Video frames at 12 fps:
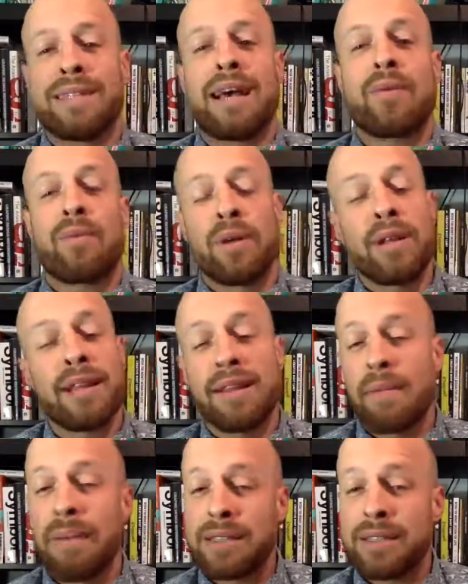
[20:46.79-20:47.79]
Is that really
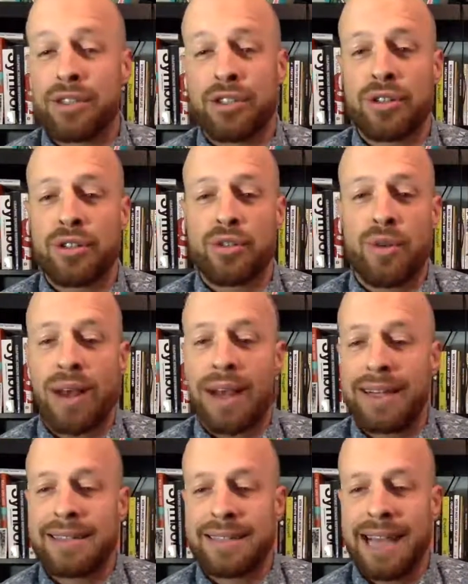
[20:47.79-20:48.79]
the message you're
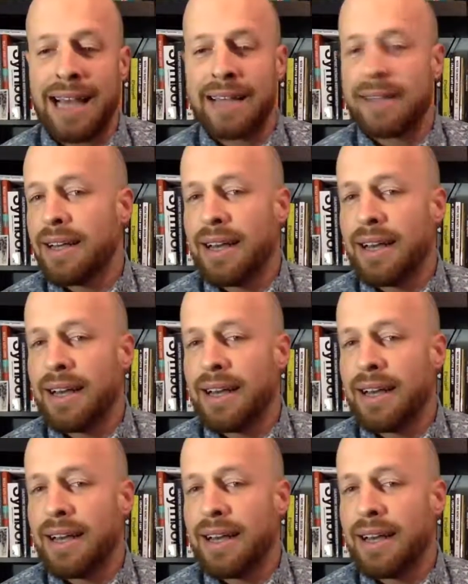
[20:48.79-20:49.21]
trying to send?